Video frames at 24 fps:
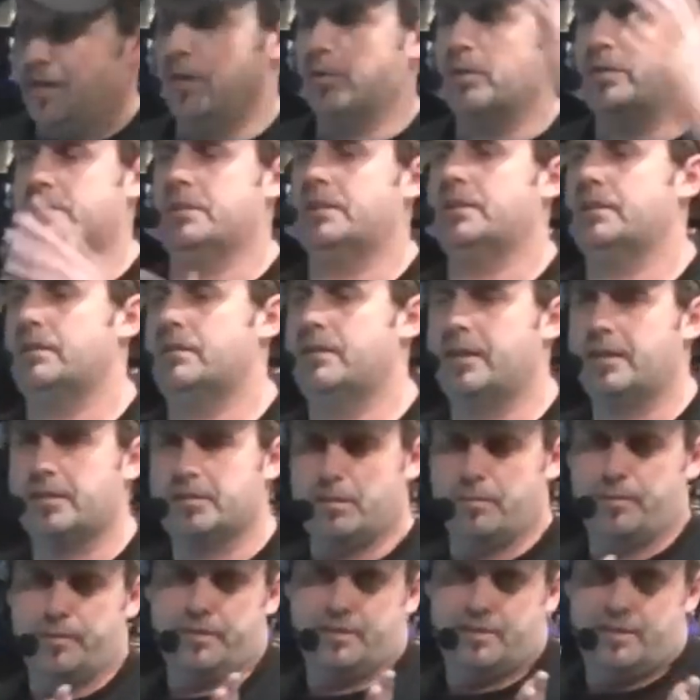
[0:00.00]
I always like to take
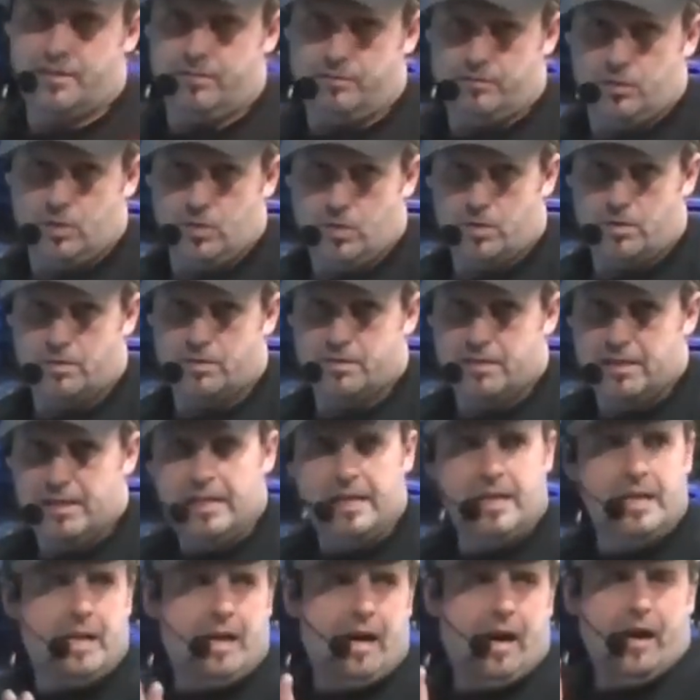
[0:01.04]
something that I've learned.
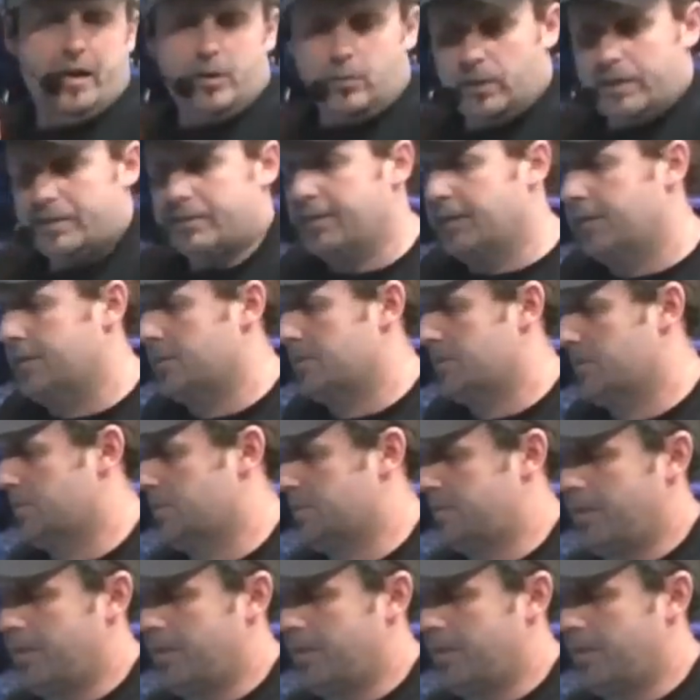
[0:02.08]
How do I take this a